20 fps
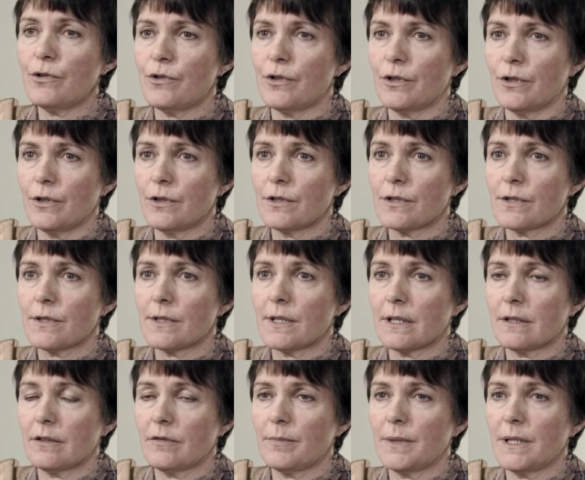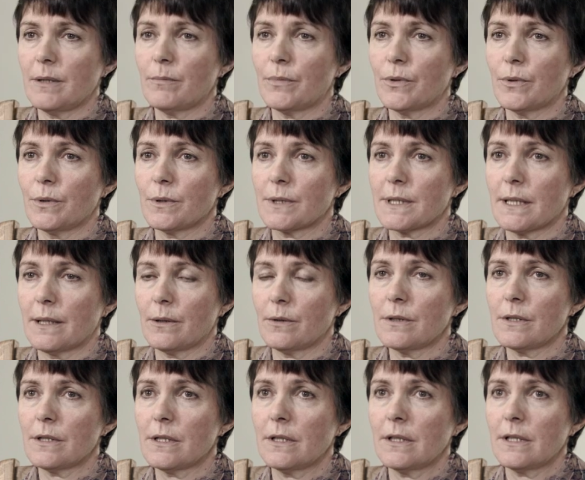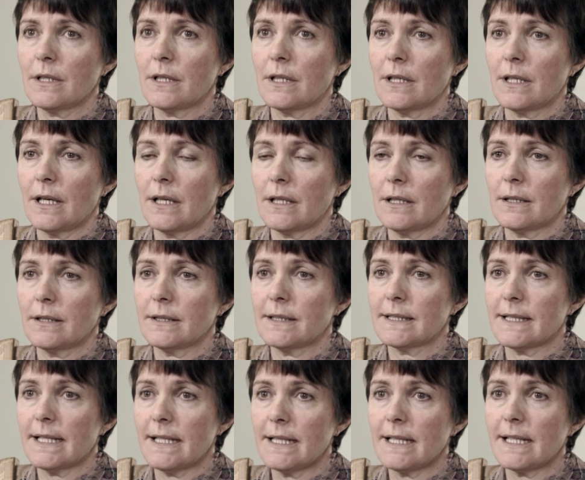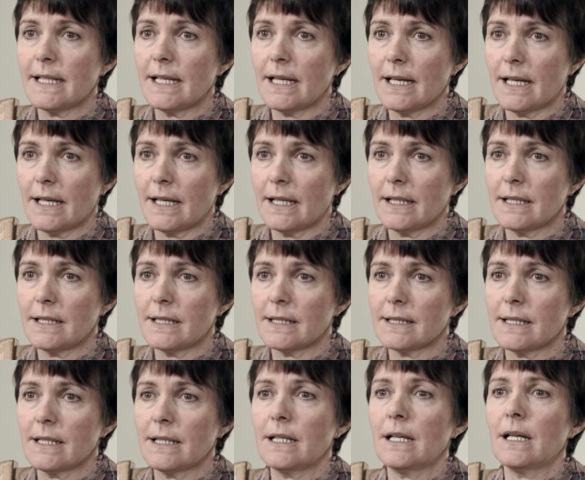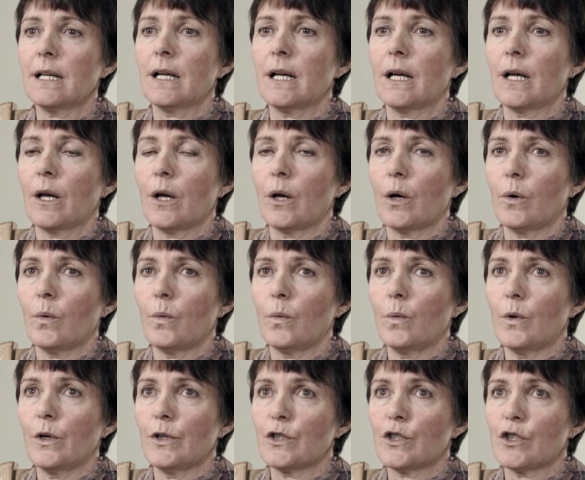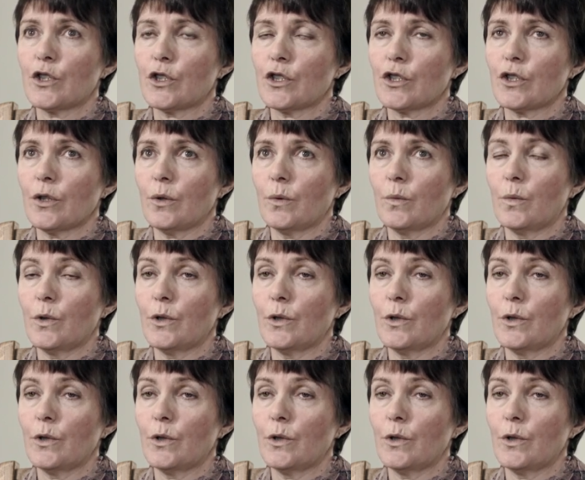drugs that have been brought out, TKIs, which